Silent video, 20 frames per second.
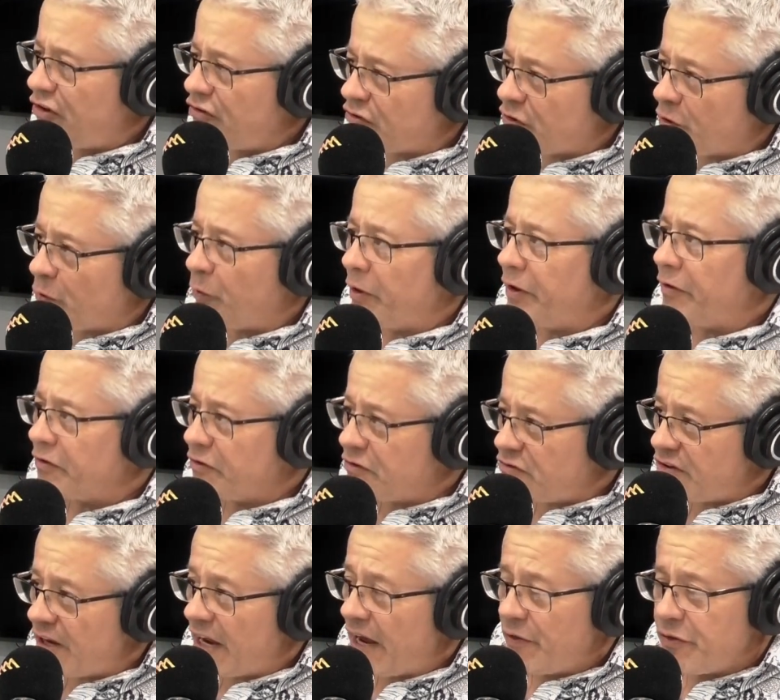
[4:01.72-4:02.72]
his career at
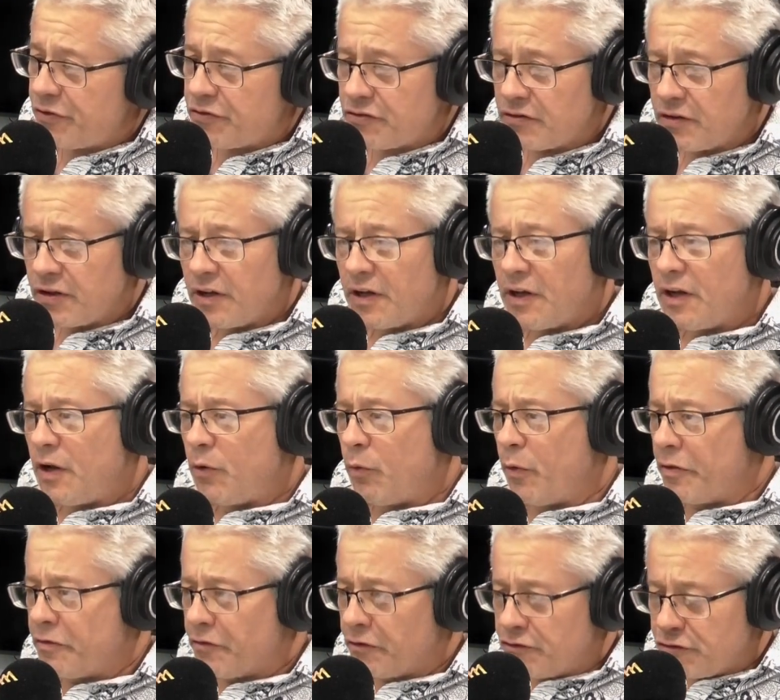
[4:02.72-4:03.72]
Souths,
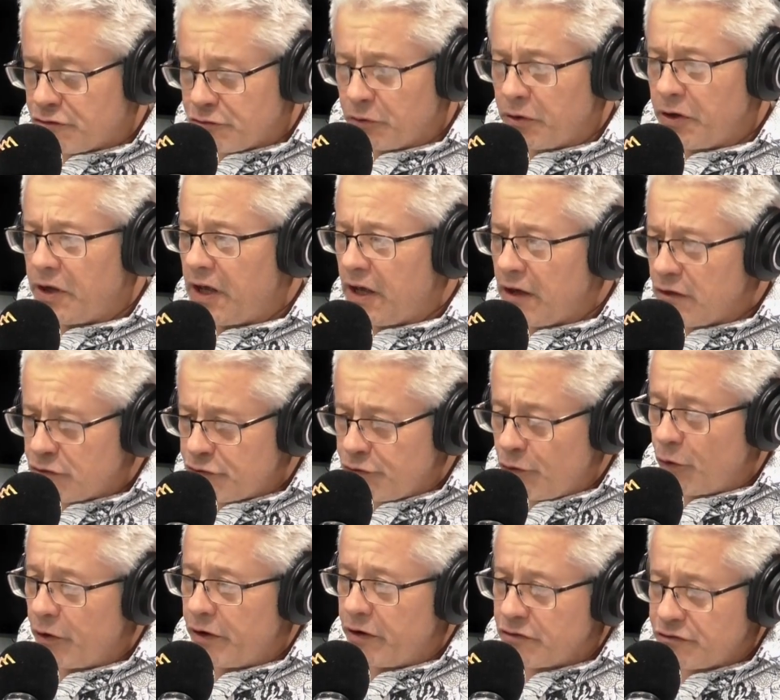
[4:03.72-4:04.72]
whether it's 3 years,
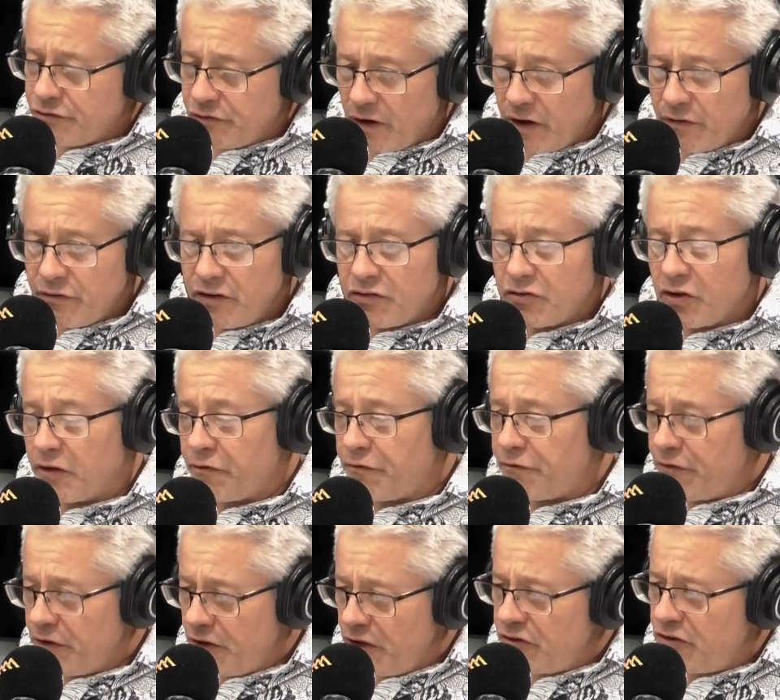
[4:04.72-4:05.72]
4 years, 5 years. He's got to
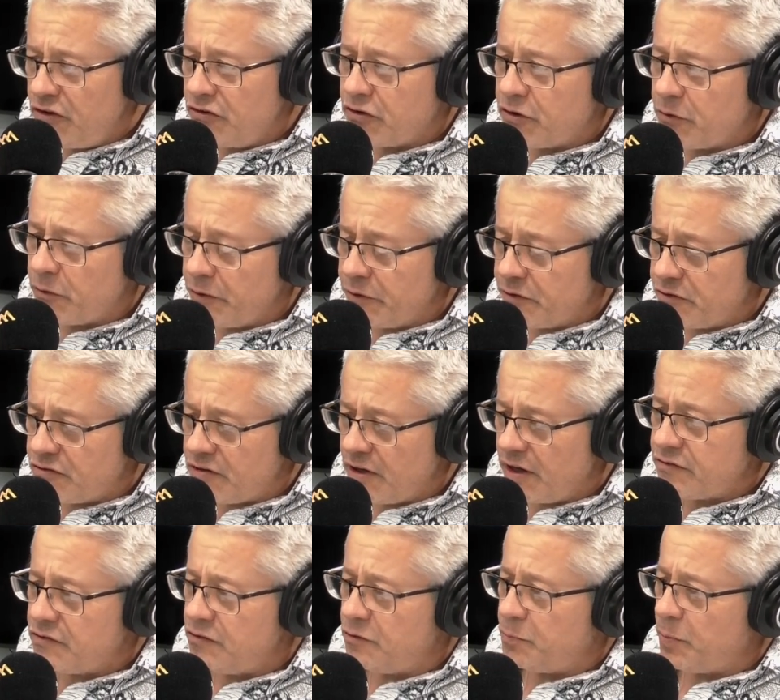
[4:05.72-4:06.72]
finish his career at
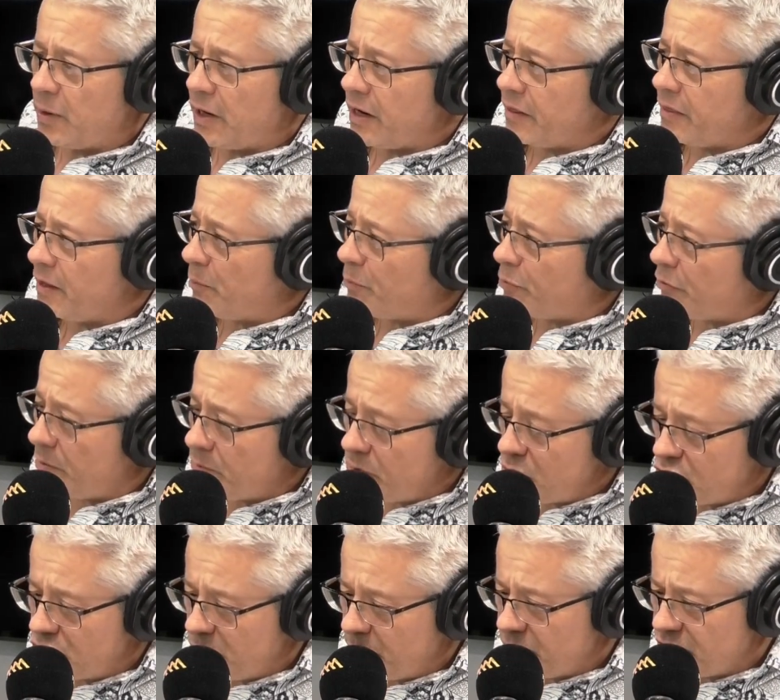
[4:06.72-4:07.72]
Souths. He's part of that
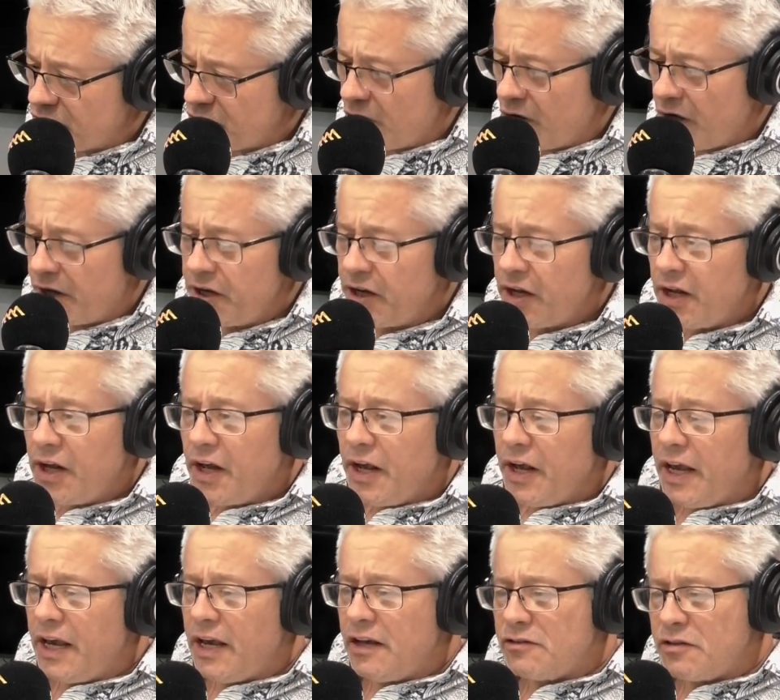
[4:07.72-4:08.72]
premiership side.
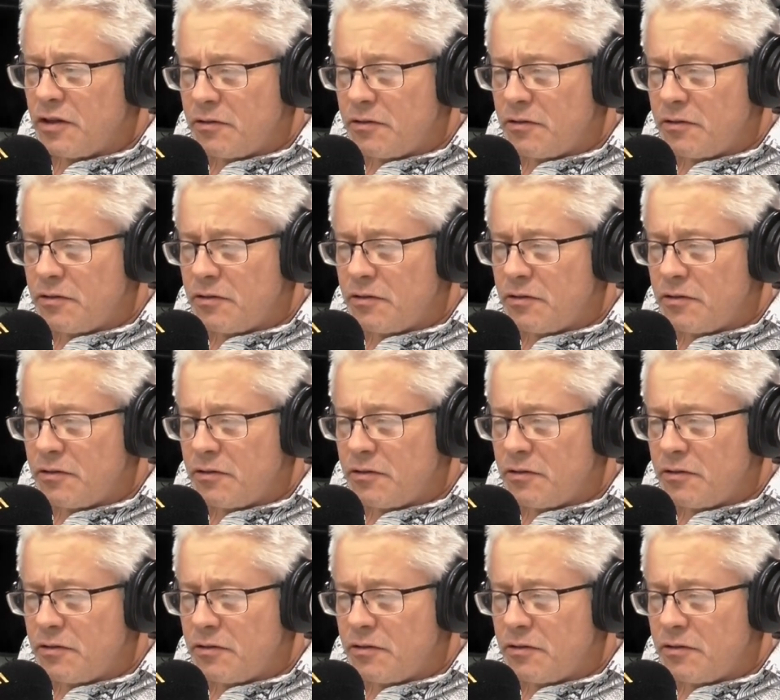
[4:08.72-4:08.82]
He is